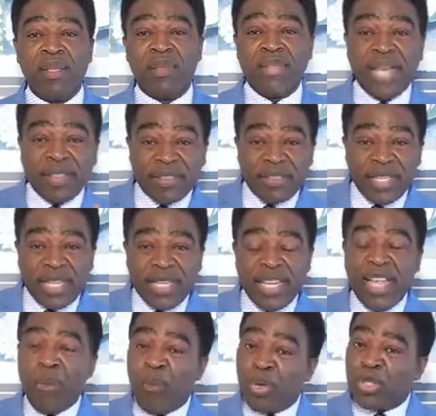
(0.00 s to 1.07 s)
that
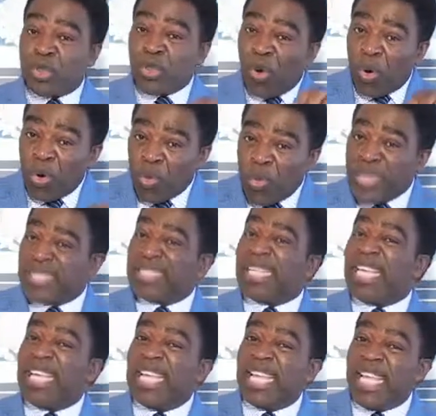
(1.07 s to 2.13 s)
thing was
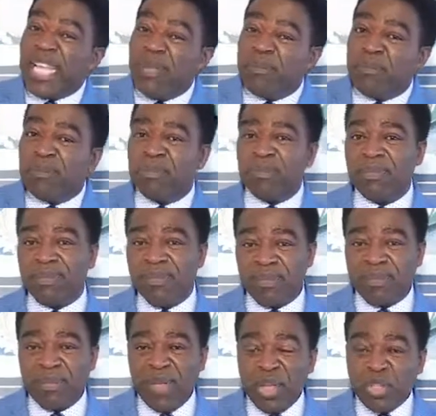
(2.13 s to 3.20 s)
always in him.
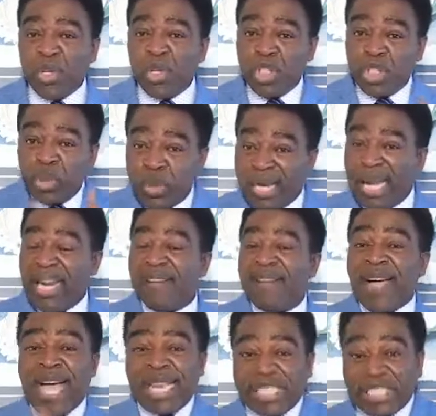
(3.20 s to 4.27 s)
So you can
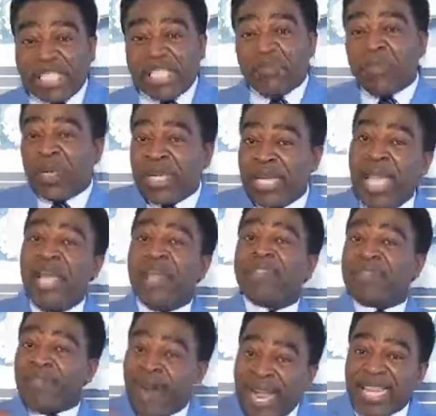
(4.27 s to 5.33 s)
never achieve on the
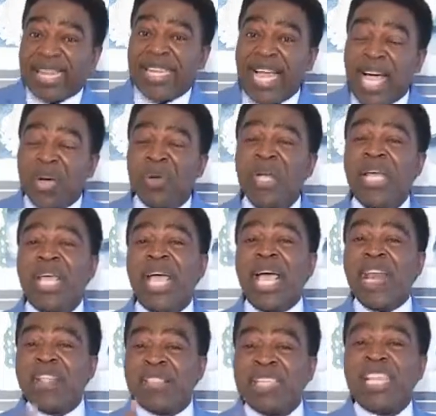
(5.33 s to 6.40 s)
earth right now
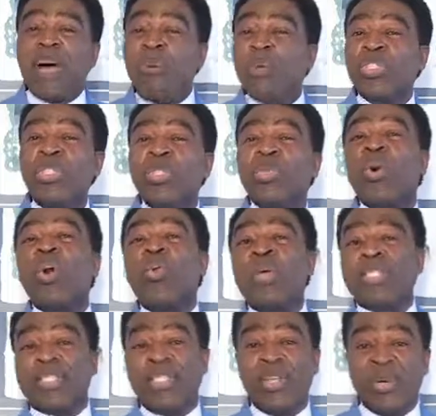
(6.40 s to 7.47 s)
anything that was not
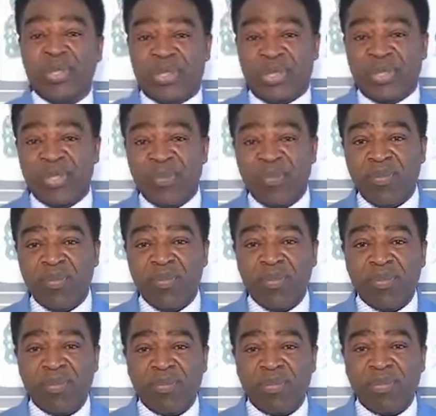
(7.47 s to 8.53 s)
always yours.
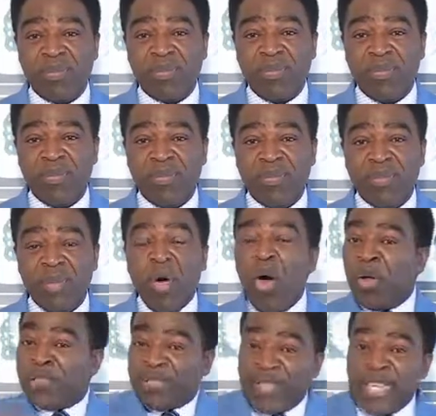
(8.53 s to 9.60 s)

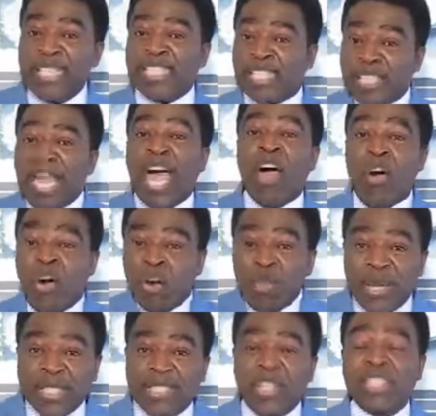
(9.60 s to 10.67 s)
All things are
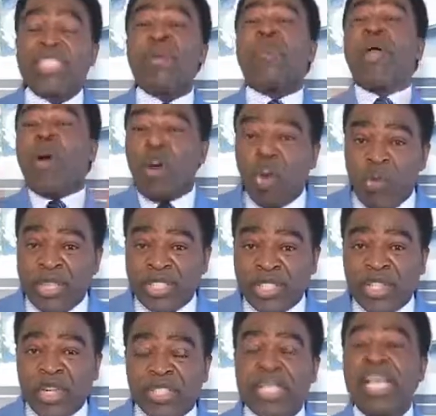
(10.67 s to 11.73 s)
always yours. They were
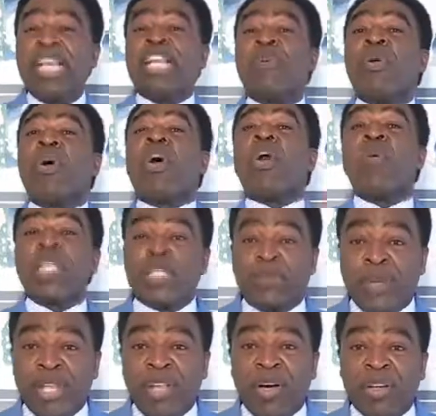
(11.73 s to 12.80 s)
always yours. They will always
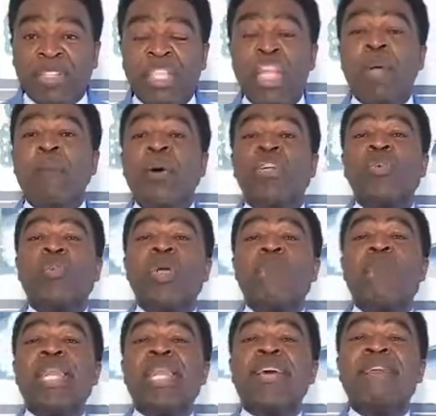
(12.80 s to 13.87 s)
be yours. But we
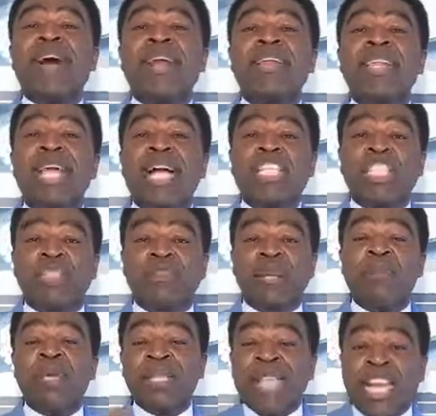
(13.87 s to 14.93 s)
may never really achieve
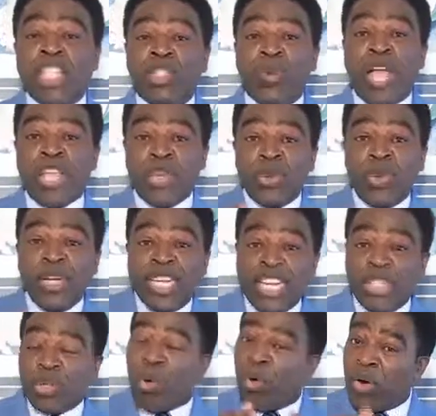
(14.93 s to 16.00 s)
them. That is why you
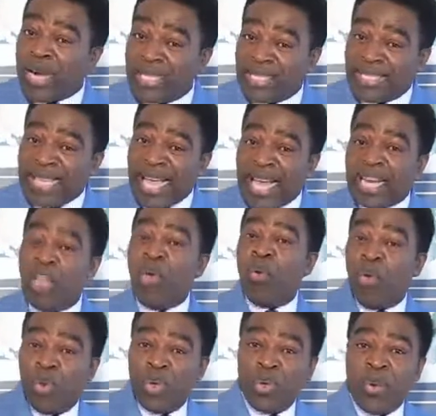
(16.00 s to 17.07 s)
need to understand
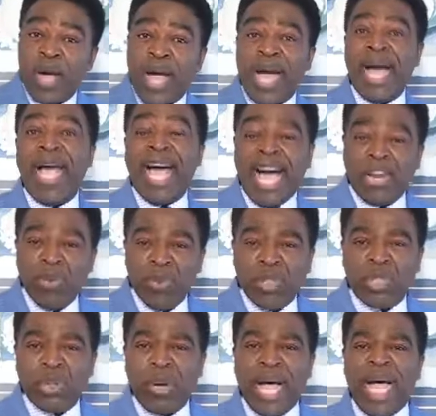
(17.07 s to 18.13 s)
who you are and
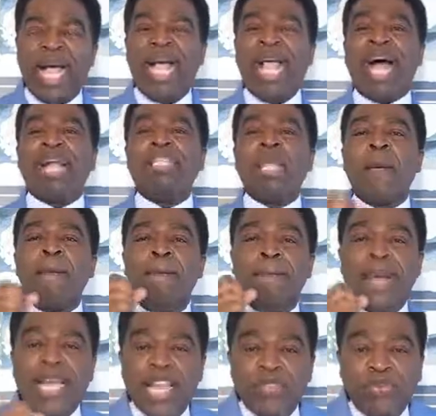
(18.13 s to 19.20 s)
whose you are and the
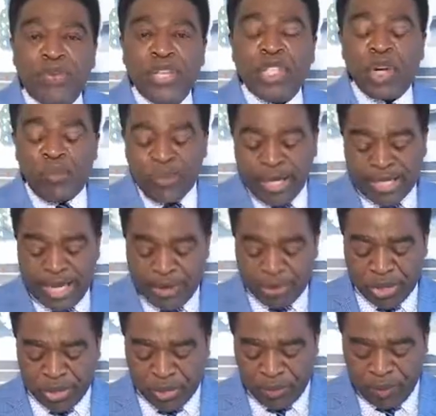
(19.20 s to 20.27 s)
benefit of
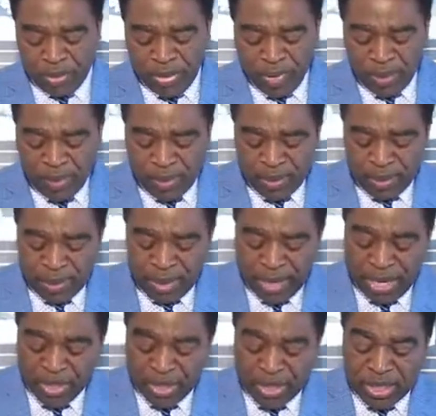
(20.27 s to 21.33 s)
redemption.
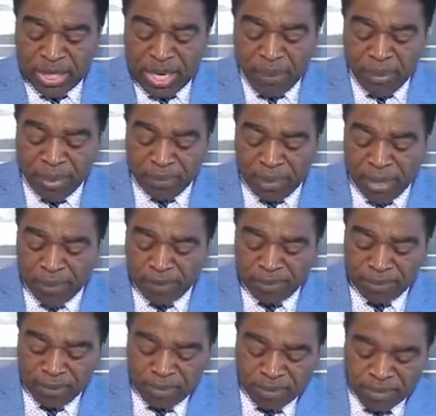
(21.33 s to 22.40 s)
Are you still here with me?
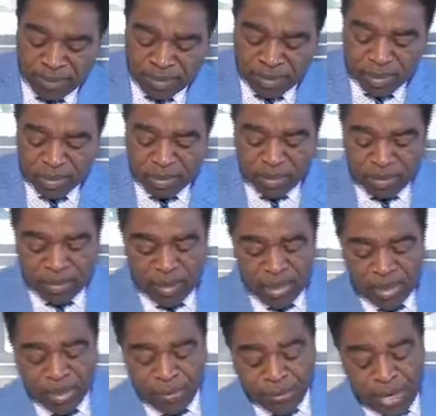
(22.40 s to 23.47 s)
Amen.
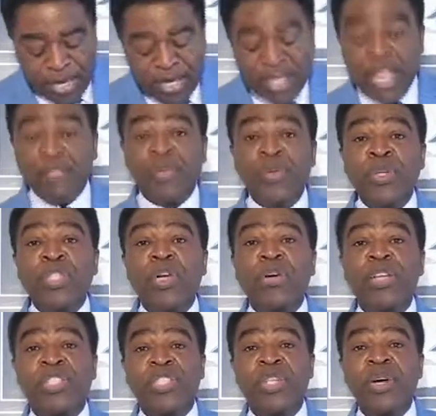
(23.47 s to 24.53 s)
Friend, the
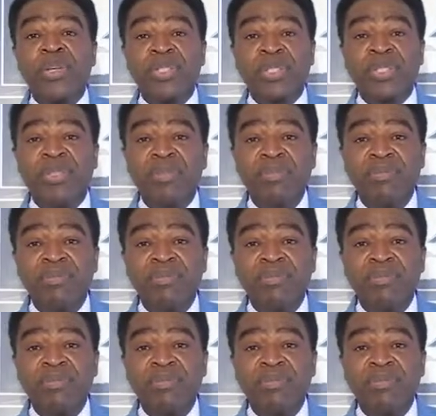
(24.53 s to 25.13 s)
future is yours.